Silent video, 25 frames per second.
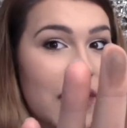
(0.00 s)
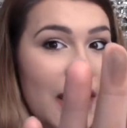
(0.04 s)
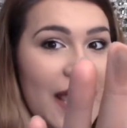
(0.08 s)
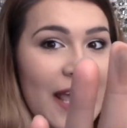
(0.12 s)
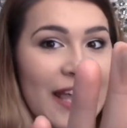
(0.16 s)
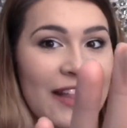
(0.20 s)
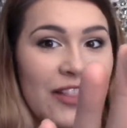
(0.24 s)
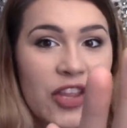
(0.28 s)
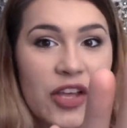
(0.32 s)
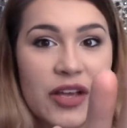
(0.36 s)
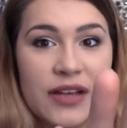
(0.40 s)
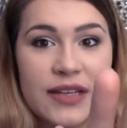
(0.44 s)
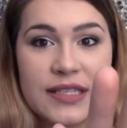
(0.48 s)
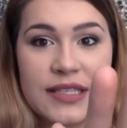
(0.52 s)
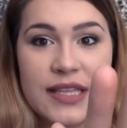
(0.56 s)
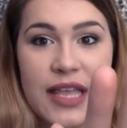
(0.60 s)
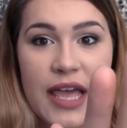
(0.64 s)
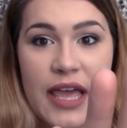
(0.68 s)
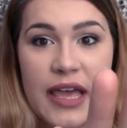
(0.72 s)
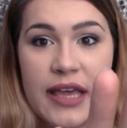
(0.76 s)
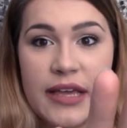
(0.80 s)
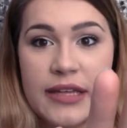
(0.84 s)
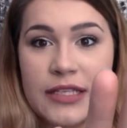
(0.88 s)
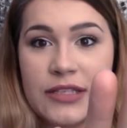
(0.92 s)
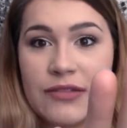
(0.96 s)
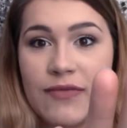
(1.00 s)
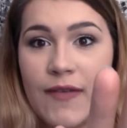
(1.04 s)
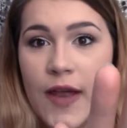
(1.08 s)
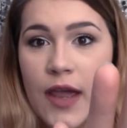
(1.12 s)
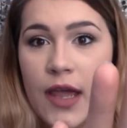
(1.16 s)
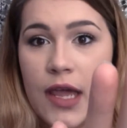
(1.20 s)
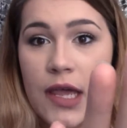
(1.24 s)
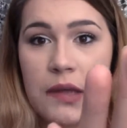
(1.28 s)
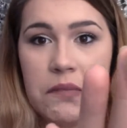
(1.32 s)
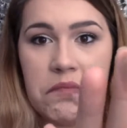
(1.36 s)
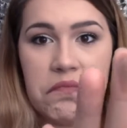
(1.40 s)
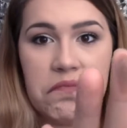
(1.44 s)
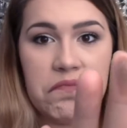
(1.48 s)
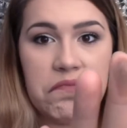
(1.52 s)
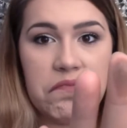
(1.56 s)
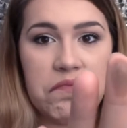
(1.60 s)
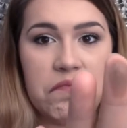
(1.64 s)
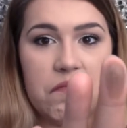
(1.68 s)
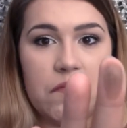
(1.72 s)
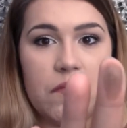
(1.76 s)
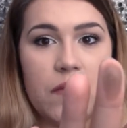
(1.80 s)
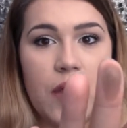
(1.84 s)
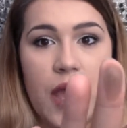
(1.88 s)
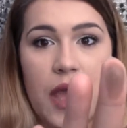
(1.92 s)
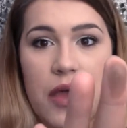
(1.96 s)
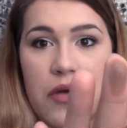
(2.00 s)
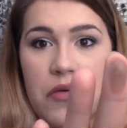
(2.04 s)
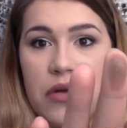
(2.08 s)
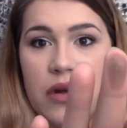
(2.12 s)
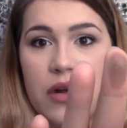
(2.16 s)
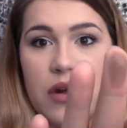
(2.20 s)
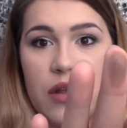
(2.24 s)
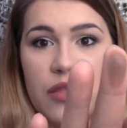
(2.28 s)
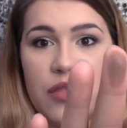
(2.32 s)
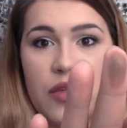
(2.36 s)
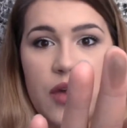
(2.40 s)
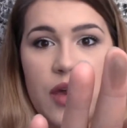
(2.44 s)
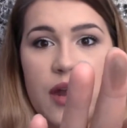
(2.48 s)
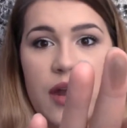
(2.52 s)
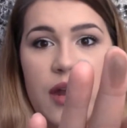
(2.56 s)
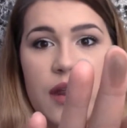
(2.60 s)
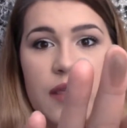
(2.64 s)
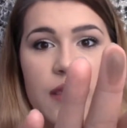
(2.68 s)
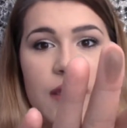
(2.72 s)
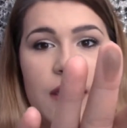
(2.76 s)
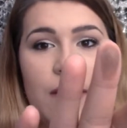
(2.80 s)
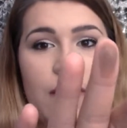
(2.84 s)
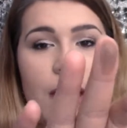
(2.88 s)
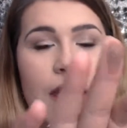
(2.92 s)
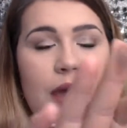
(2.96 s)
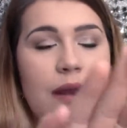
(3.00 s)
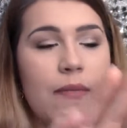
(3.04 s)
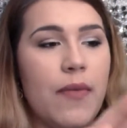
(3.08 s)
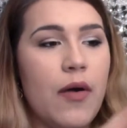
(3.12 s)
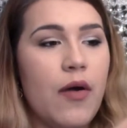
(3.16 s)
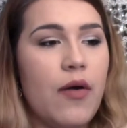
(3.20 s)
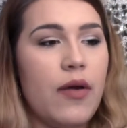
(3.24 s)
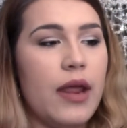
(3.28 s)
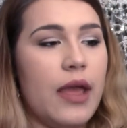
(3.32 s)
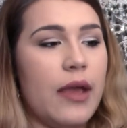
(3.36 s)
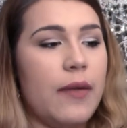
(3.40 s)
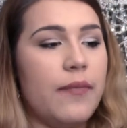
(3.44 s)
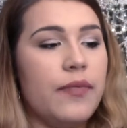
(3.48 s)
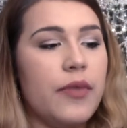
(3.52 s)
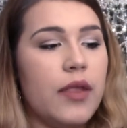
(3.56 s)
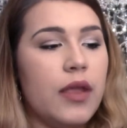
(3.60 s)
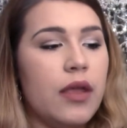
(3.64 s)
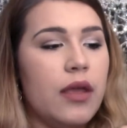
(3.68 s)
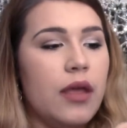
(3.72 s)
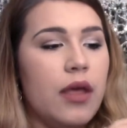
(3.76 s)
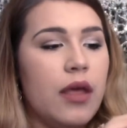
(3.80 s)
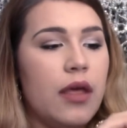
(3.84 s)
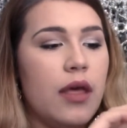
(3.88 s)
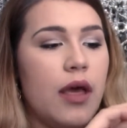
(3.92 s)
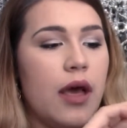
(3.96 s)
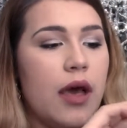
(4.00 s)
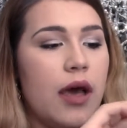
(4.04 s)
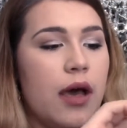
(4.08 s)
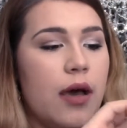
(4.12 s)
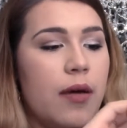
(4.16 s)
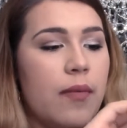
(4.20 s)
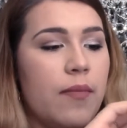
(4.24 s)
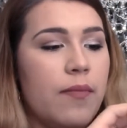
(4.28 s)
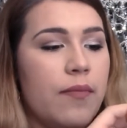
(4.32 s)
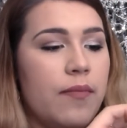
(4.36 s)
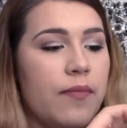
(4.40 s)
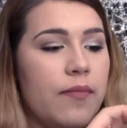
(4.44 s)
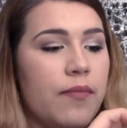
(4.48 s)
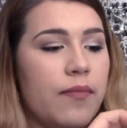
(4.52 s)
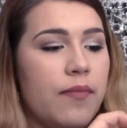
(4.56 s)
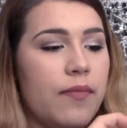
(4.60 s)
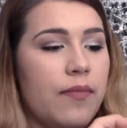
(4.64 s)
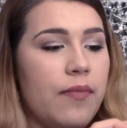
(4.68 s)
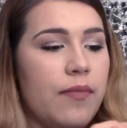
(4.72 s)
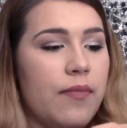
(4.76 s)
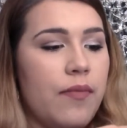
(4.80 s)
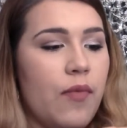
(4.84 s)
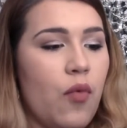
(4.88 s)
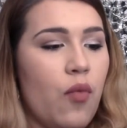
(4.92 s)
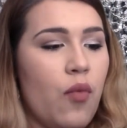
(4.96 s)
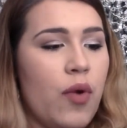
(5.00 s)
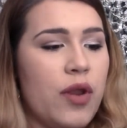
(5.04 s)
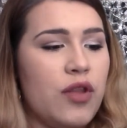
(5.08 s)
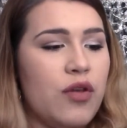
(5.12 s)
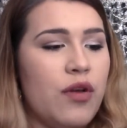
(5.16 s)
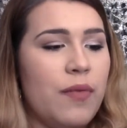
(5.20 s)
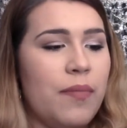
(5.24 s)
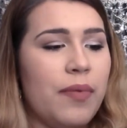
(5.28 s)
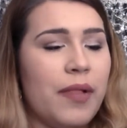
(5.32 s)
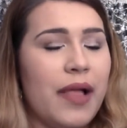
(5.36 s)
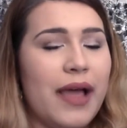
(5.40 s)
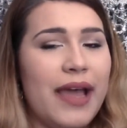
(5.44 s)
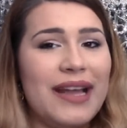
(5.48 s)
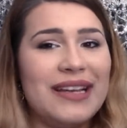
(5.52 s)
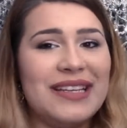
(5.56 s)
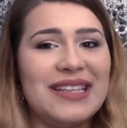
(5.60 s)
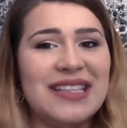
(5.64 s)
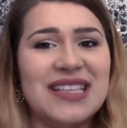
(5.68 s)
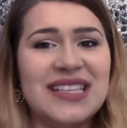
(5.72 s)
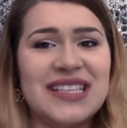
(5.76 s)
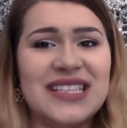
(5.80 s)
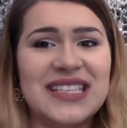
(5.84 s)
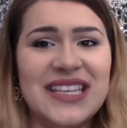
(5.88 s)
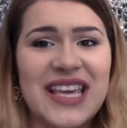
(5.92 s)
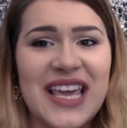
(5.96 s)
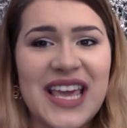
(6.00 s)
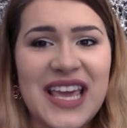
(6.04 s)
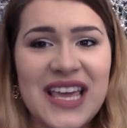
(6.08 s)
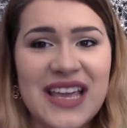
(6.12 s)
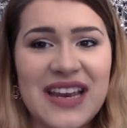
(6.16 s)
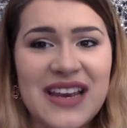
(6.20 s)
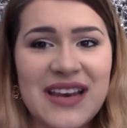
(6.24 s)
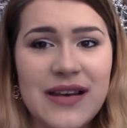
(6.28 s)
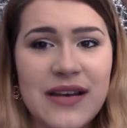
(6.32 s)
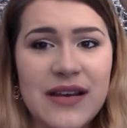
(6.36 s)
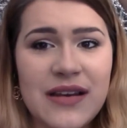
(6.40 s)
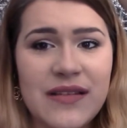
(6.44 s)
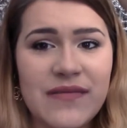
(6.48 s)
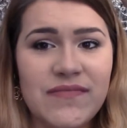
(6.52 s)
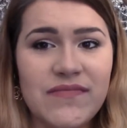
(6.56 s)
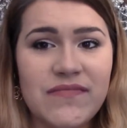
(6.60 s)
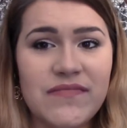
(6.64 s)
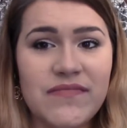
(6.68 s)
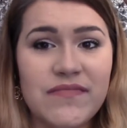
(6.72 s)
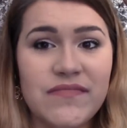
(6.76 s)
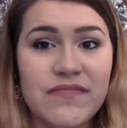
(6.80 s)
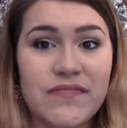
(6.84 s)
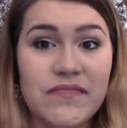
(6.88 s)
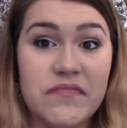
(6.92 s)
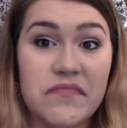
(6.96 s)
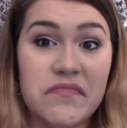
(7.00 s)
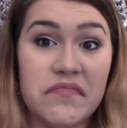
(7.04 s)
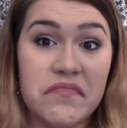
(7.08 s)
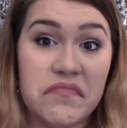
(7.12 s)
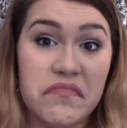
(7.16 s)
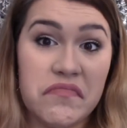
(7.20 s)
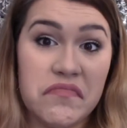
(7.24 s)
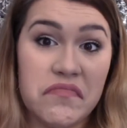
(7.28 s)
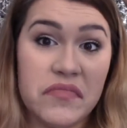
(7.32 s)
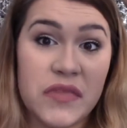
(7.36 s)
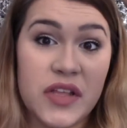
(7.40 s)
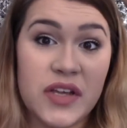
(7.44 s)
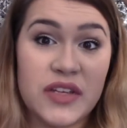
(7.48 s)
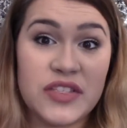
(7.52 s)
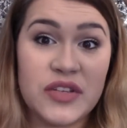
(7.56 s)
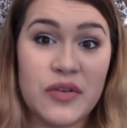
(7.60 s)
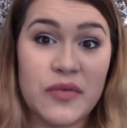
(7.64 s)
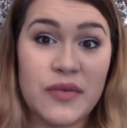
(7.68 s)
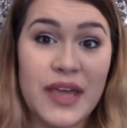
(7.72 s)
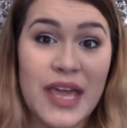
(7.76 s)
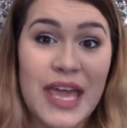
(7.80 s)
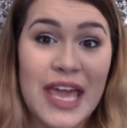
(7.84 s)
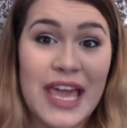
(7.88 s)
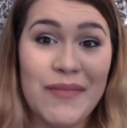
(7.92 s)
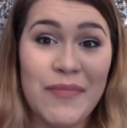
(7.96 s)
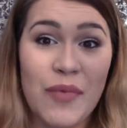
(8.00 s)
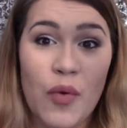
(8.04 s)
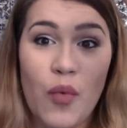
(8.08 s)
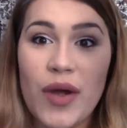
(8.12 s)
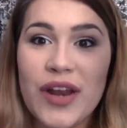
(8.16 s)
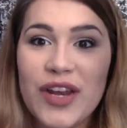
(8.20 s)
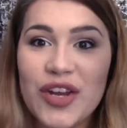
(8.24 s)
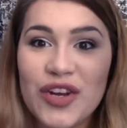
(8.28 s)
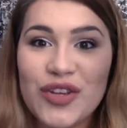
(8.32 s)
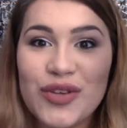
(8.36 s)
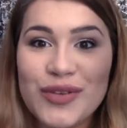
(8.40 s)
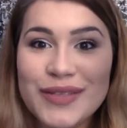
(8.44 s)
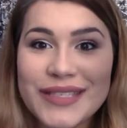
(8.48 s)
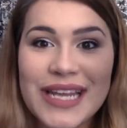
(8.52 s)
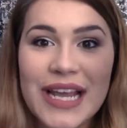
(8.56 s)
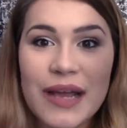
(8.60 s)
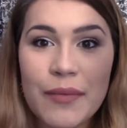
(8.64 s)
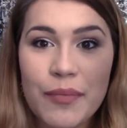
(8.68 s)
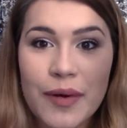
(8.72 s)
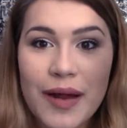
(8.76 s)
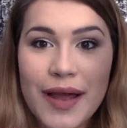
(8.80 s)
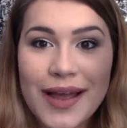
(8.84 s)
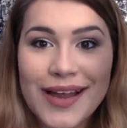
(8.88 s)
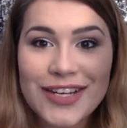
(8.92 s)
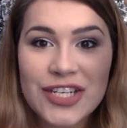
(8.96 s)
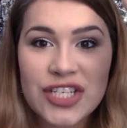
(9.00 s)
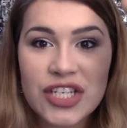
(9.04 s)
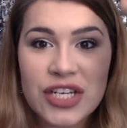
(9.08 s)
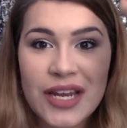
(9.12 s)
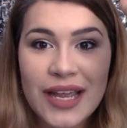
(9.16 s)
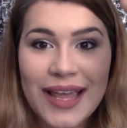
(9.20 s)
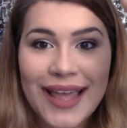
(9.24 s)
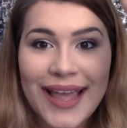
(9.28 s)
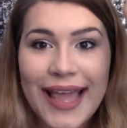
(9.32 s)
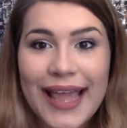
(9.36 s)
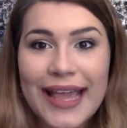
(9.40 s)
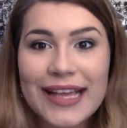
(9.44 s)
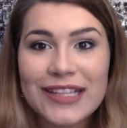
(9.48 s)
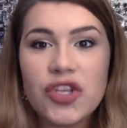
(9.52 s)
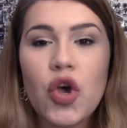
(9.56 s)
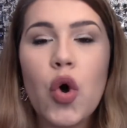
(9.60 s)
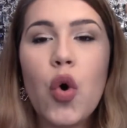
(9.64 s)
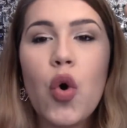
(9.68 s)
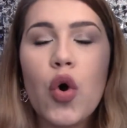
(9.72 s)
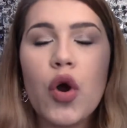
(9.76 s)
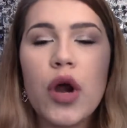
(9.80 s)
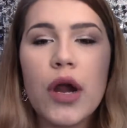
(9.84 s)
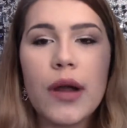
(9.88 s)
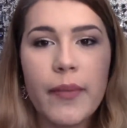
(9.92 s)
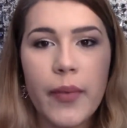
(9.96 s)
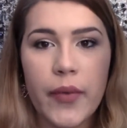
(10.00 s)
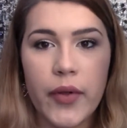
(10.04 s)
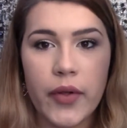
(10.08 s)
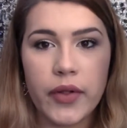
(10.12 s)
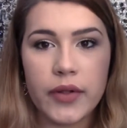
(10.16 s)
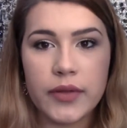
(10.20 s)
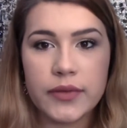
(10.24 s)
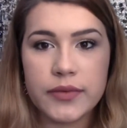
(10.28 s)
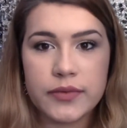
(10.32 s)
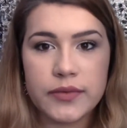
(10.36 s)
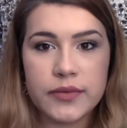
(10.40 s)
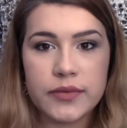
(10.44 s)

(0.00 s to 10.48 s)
It looks nice, right? I wouldn't have thought anything bad about it. Um, when you apply it to the skin, looks okay. But when you're using a brush, it's horrible.